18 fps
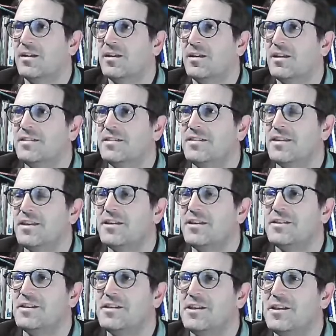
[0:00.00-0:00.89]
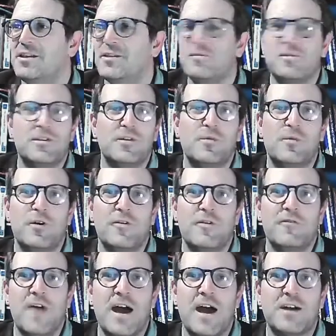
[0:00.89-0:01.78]
easily use the word
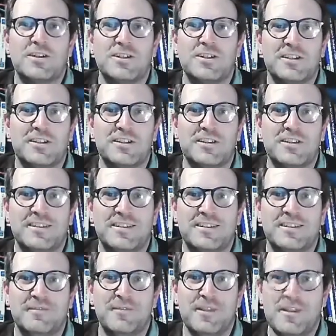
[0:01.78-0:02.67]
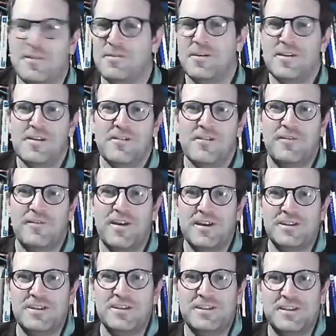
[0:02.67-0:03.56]
fascist when the
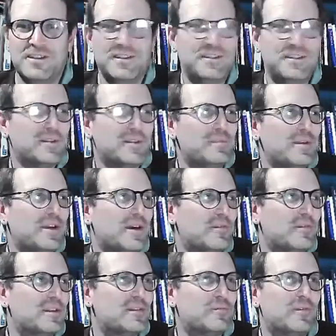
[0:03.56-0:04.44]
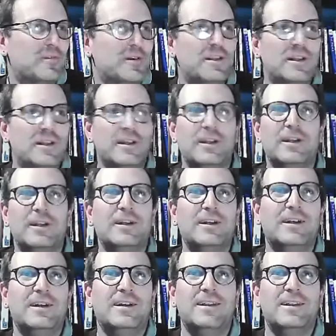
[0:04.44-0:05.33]
fascist has just become this word
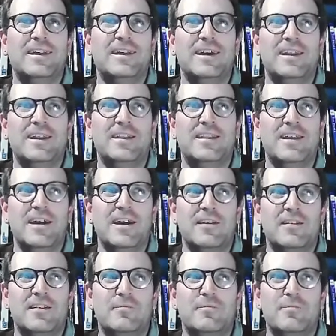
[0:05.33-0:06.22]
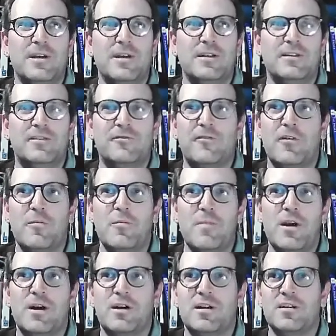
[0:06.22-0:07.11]
that means for
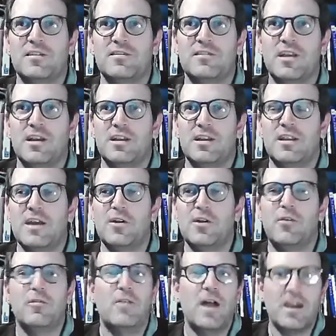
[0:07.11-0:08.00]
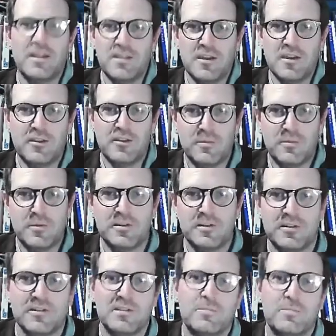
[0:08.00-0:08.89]
Americans that they don't like the other
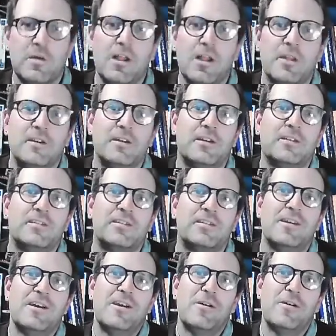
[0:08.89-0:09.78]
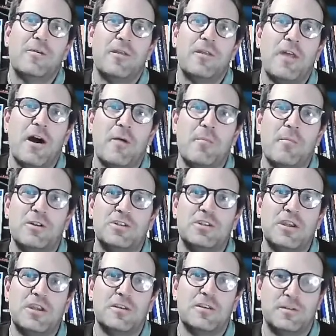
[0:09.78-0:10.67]
person's politics, without
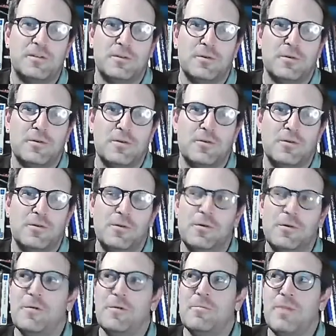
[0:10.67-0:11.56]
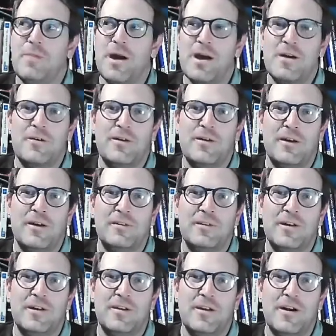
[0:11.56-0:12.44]
much historical
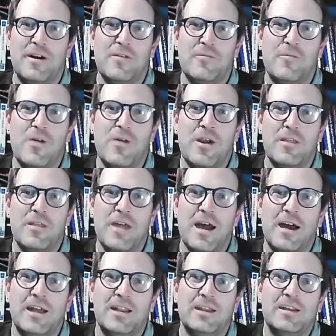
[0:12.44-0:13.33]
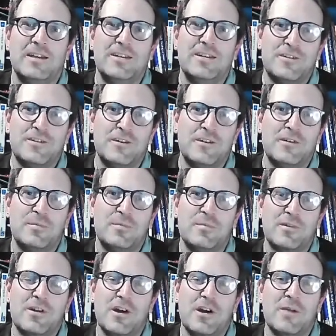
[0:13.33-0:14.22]
background on where that
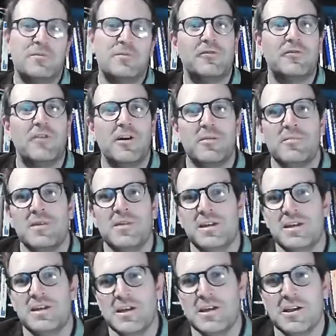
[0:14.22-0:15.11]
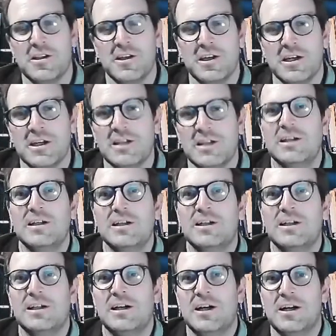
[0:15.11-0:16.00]
term comes from in Italy
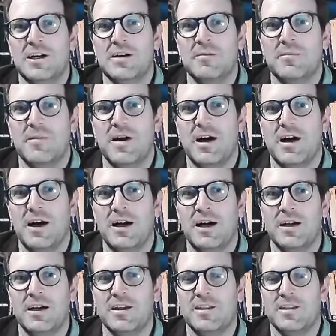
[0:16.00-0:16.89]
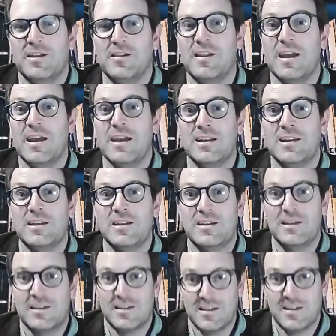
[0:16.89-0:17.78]
in the late
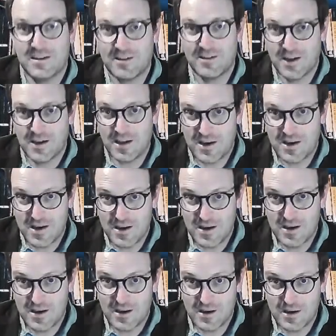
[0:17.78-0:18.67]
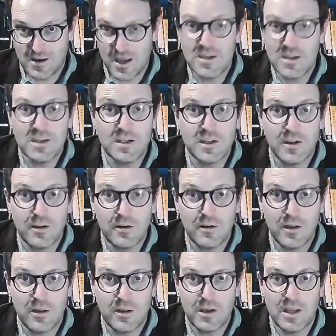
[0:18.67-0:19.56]

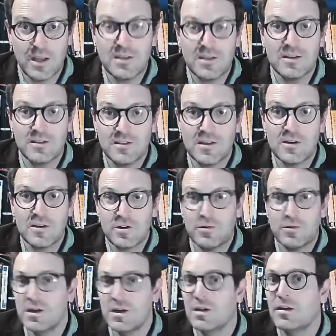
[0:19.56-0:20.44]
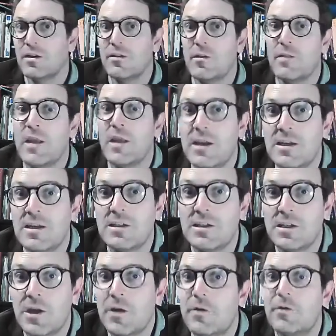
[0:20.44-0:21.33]
19th century, in the late
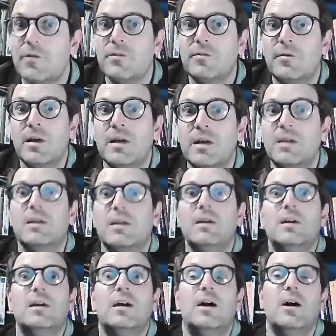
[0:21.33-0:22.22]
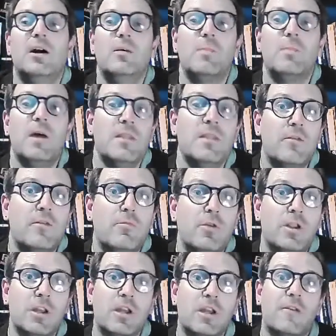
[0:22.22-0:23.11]
1800s, right? And then
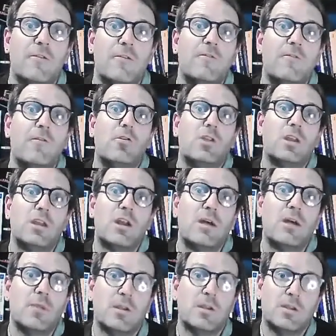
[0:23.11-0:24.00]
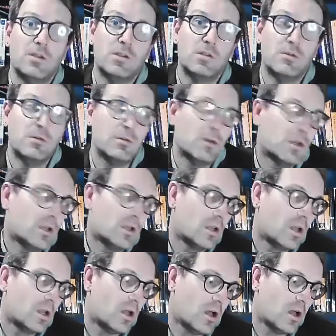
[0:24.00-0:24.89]
really kind of fully coming to
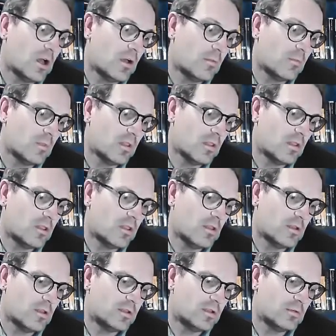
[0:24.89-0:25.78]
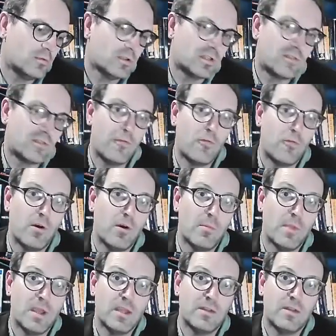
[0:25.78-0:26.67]
its
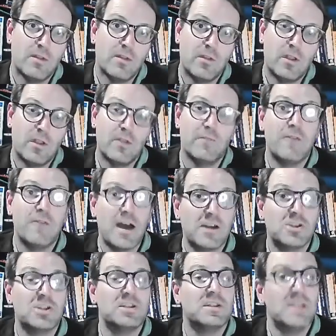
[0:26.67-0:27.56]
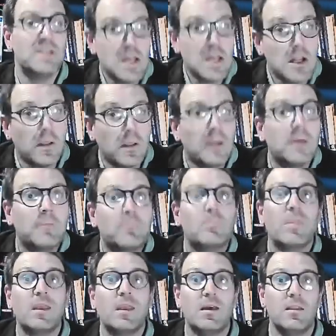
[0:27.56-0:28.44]
form in fascist Italy
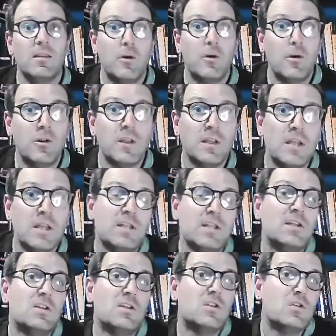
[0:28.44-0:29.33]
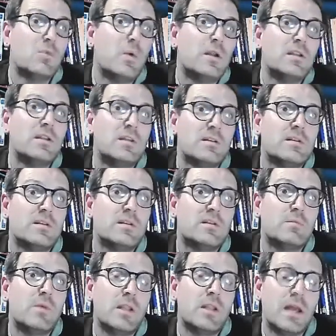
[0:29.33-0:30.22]
in the early 1920s
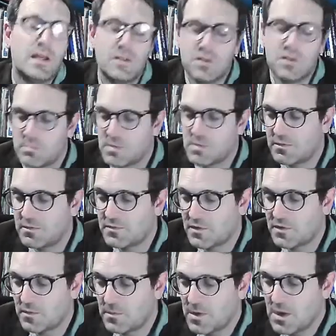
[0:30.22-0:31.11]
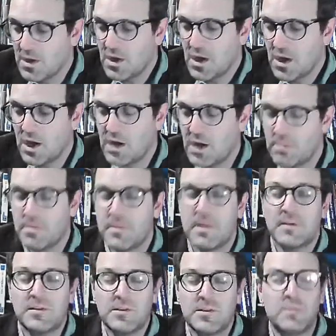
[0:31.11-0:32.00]
is where that term comes from. But
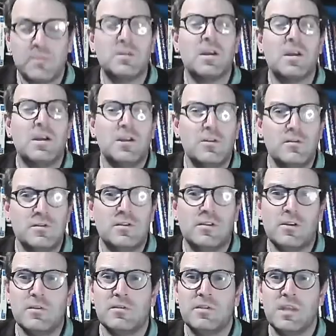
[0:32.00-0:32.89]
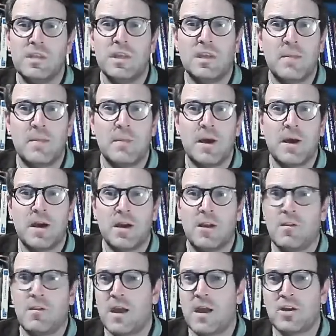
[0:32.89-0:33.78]
those terms get used loosely, and I'm not going
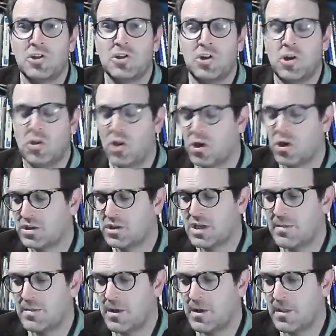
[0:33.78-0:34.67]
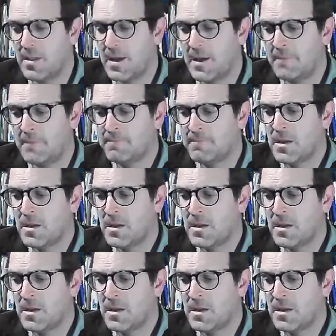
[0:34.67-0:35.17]
to lecture a long time on that.